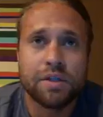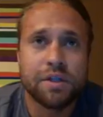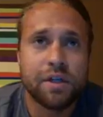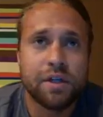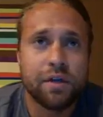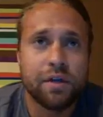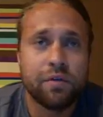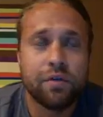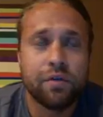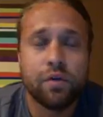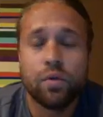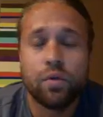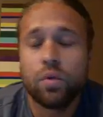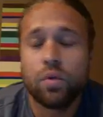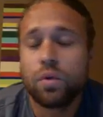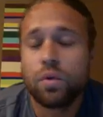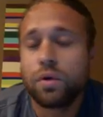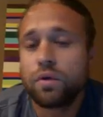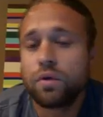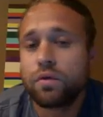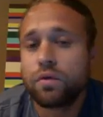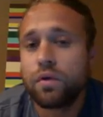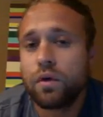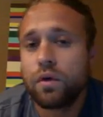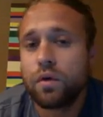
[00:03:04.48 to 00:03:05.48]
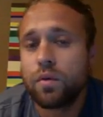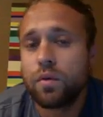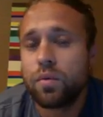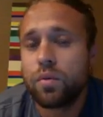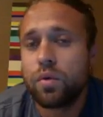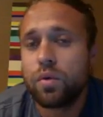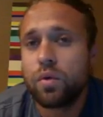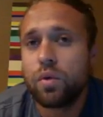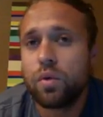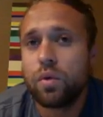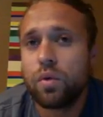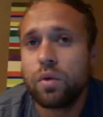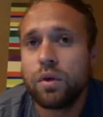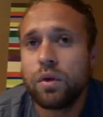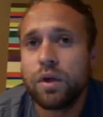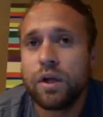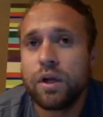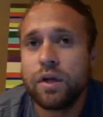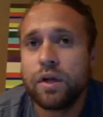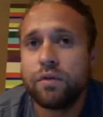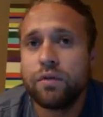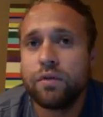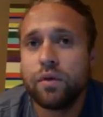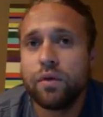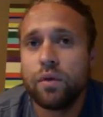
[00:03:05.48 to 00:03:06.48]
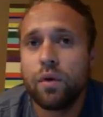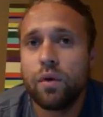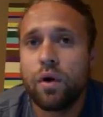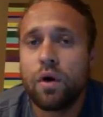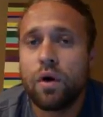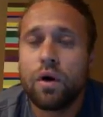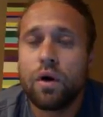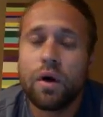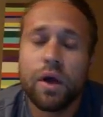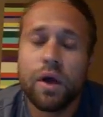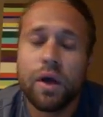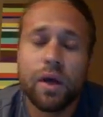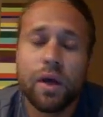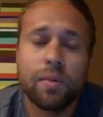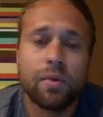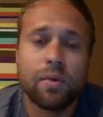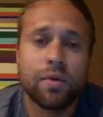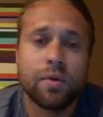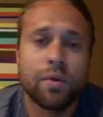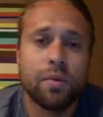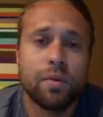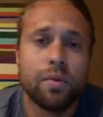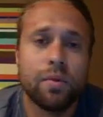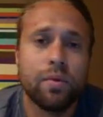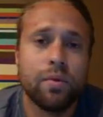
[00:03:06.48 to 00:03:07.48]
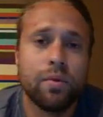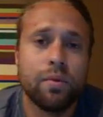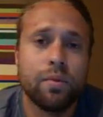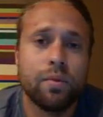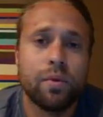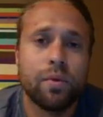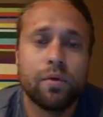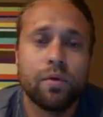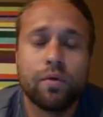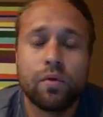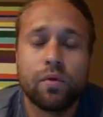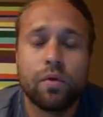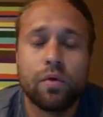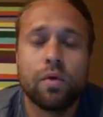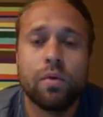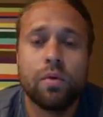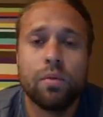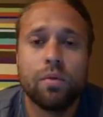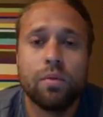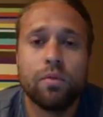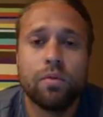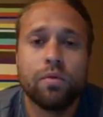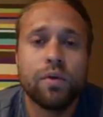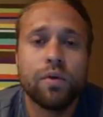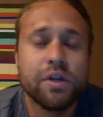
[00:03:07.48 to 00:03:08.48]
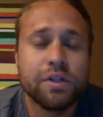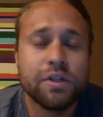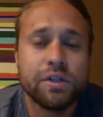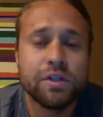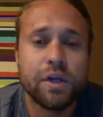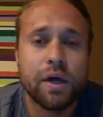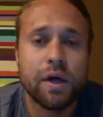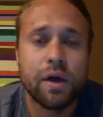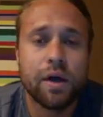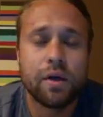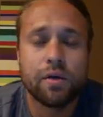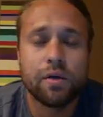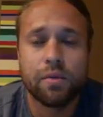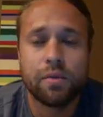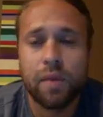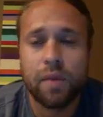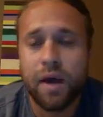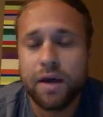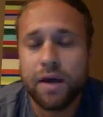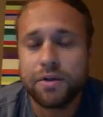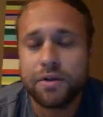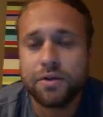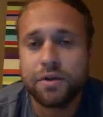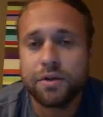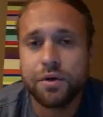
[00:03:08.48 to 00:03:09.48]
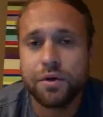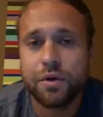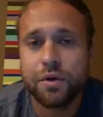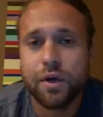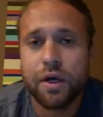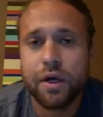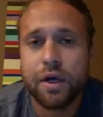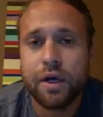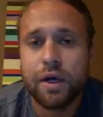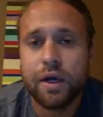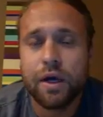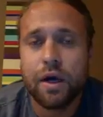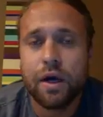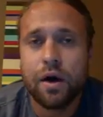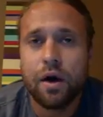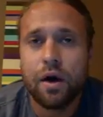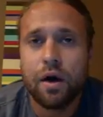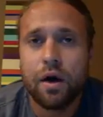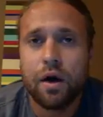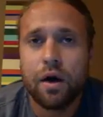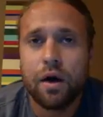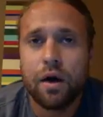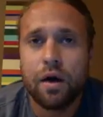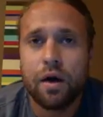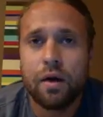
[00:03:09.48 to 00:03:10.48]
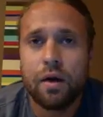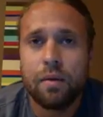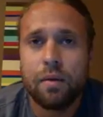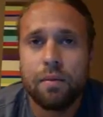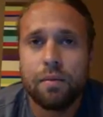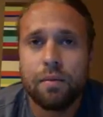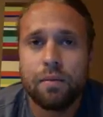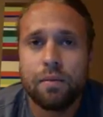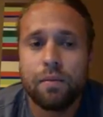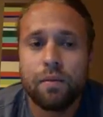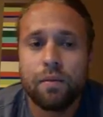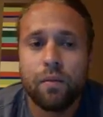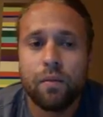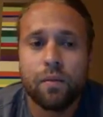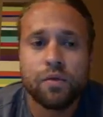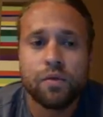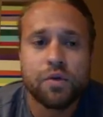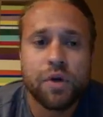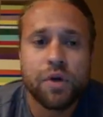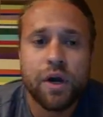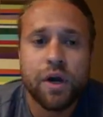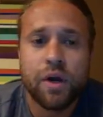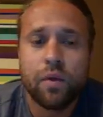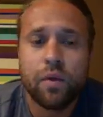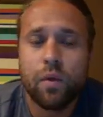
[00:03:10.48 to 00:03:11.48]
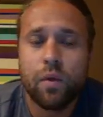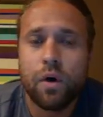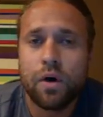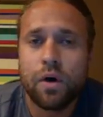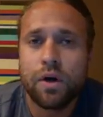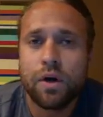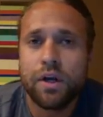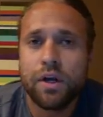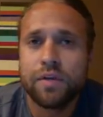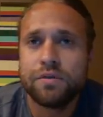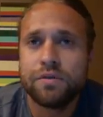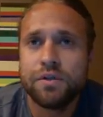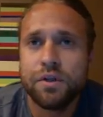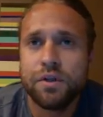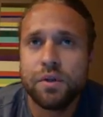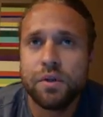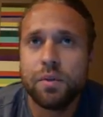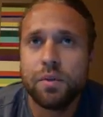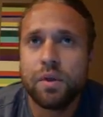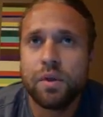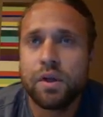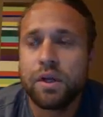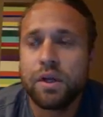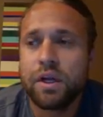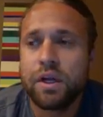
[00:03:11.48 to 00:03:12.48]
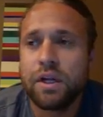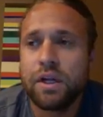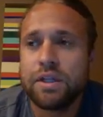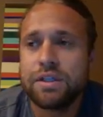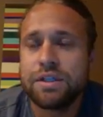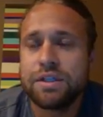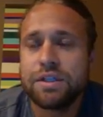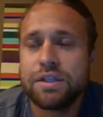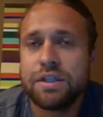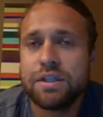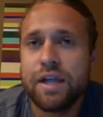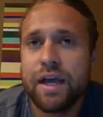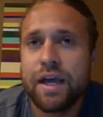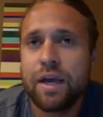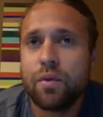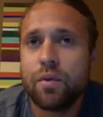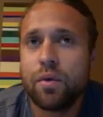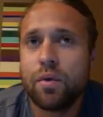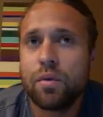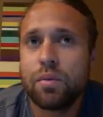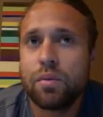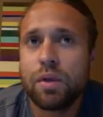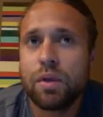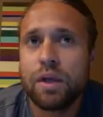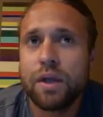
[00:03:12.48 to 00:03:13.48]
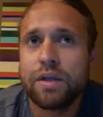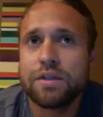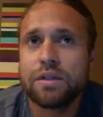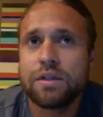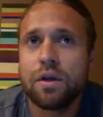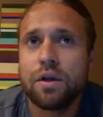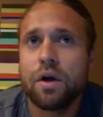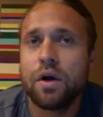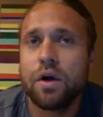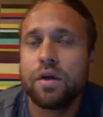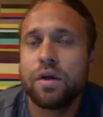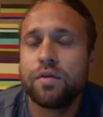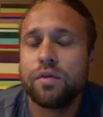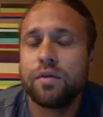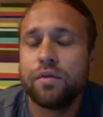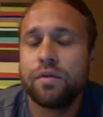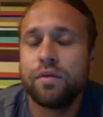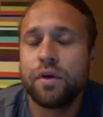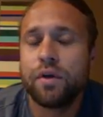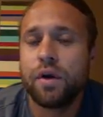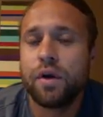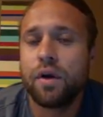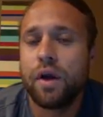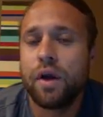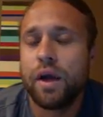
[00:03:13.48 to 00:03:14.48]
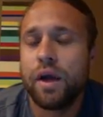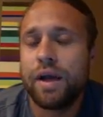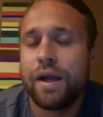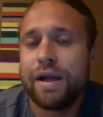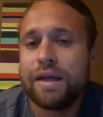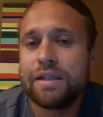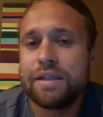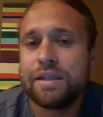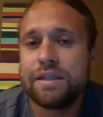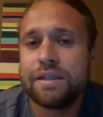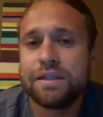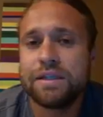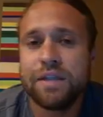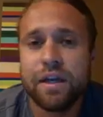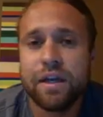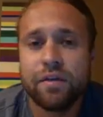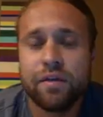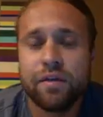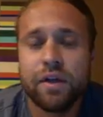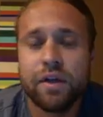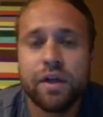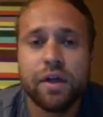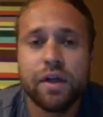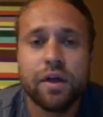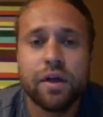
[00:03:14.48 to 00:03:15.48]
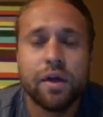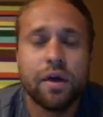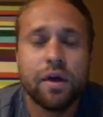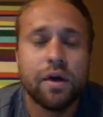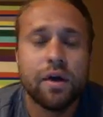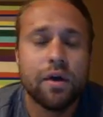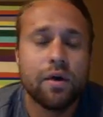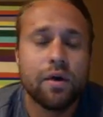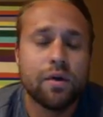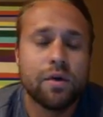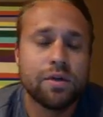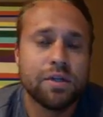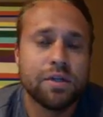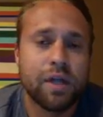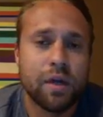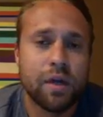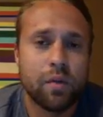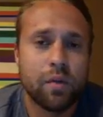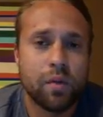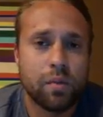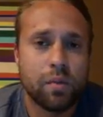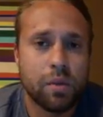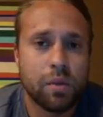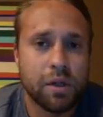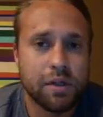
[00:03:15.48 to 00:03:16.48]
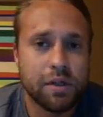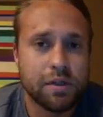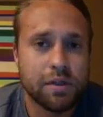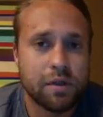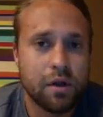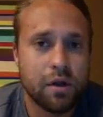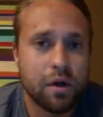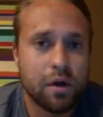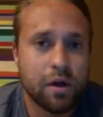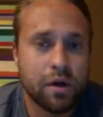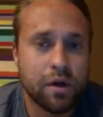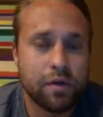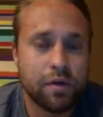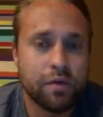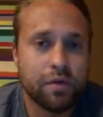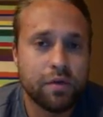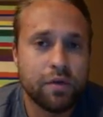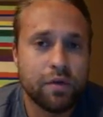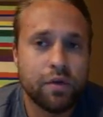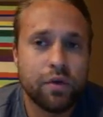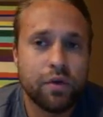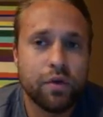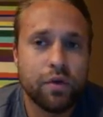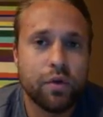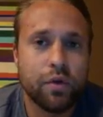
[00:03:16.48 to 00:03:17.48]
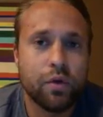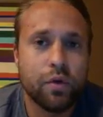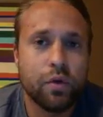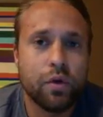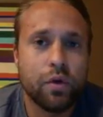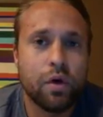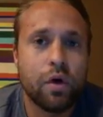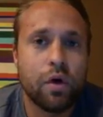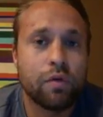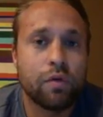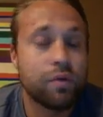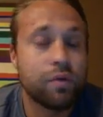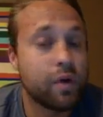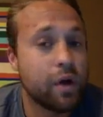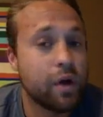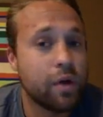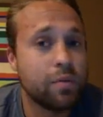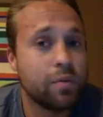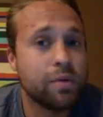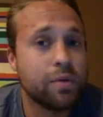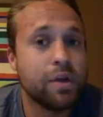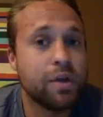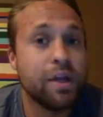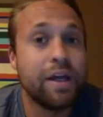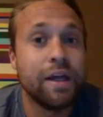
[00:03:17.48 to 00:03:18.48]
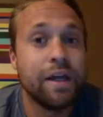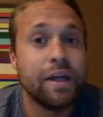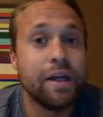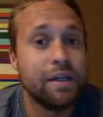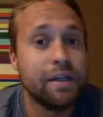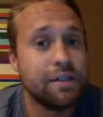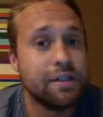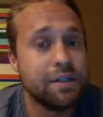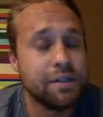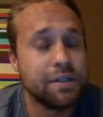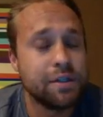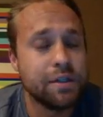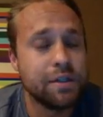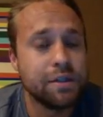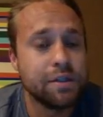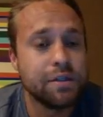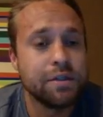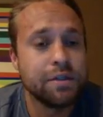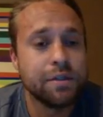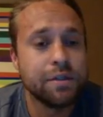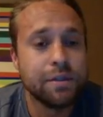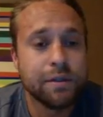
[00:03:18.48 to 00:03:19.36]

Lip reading: if you were to fall in the pool, if you aren't able to perform freestyle or backstroke, treading water gives you the ability to stay in one place long enough to figure out how to get to safety, or stay in one place long enough to call for help to get assistance.